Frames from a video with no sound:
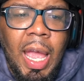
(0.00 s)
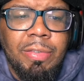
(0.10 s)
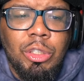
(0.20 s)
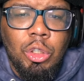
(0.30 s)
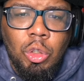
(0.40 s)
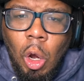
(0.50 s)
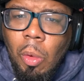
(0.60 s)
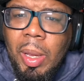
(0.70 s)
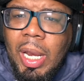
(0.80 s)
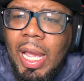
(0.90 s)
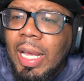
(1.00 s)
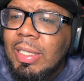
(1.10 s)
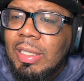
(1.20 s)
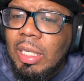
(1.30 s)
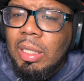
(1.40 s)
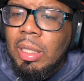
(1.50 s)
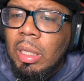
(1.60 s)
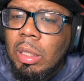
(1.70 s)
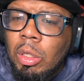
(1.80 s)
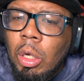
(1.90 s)
If Stroman is
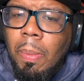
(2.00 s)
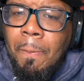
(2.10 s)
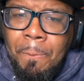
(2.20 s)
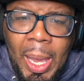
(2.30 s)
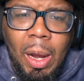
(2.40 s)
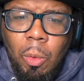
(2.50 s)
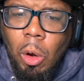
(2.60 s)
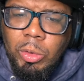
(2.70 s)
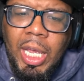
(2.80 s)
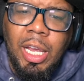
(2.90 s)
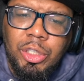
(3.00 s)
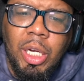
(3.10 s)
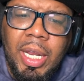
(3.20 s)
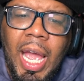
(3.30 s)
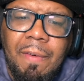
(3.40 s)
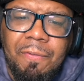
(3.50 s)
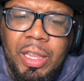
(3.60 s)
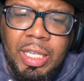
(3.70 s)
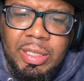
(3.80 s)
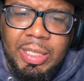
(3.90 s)
the big rotation get for
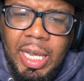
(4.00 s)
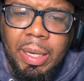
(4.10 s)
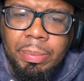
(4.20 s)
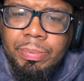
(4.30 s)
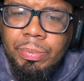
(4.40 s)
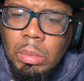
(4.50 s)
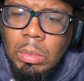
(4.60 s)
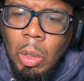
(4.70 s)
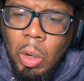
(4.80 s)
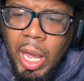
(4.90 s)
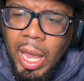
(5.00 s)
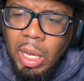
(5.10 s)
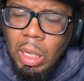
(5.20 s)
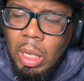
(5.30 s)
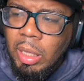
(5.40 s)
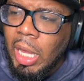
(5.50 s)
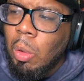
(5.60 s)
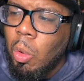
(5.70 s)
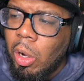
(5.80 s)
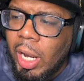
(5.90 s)
this team, okay,
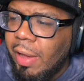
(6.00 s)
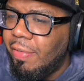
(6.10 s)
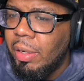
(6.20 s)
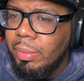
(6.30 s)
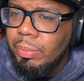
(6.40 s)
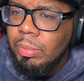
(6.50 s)
then we're living.